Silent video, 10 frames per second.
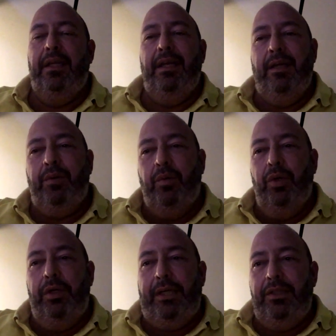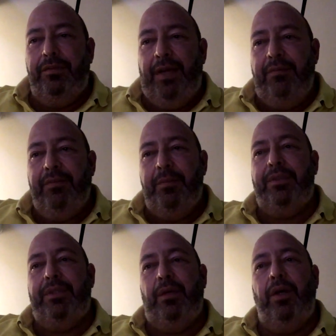that will work in your favor because
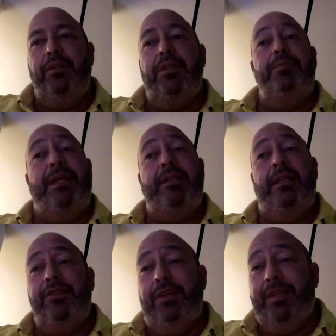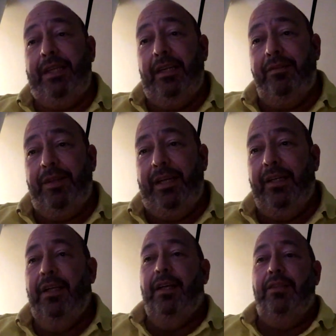they won't suspect that you're having an affair.
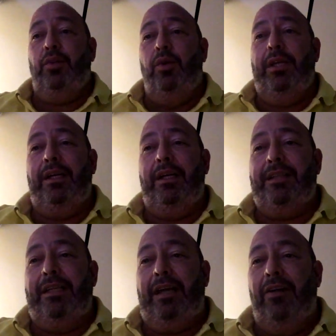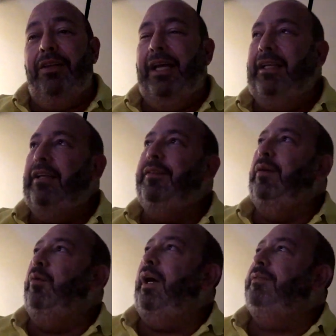It's all the guys that go there and give their
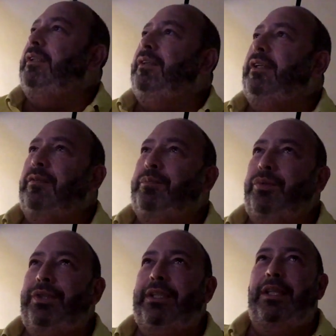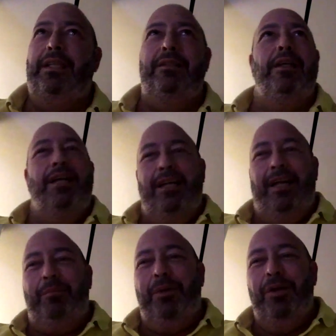wives these little pussy things like
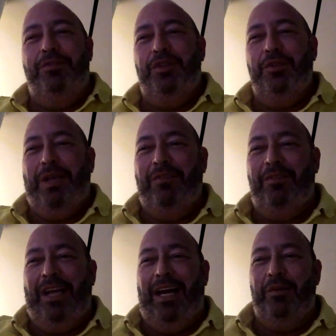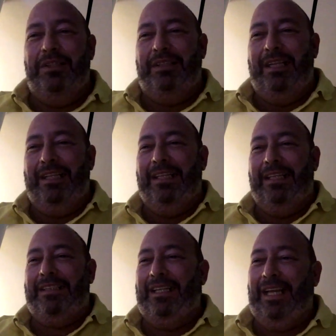perfume and flowers and
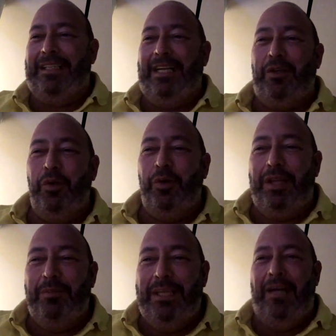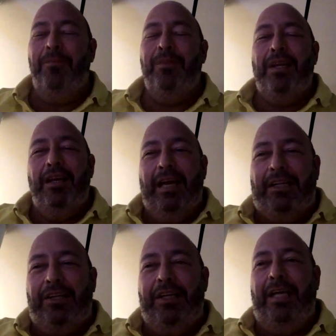this and that and cook them dinner. It
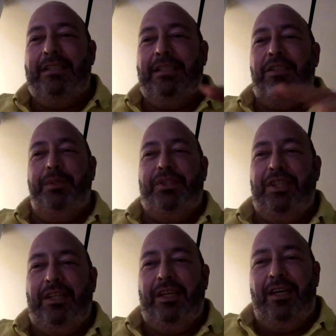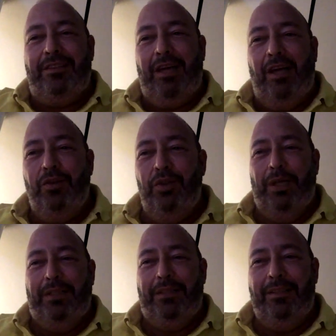creates suspicion, guys. Don't
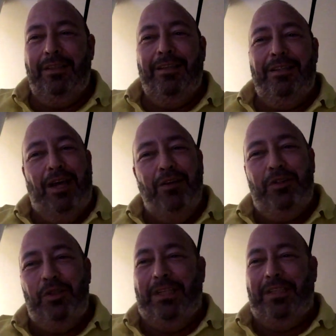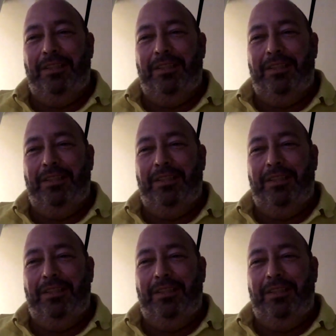do it. Don't do it.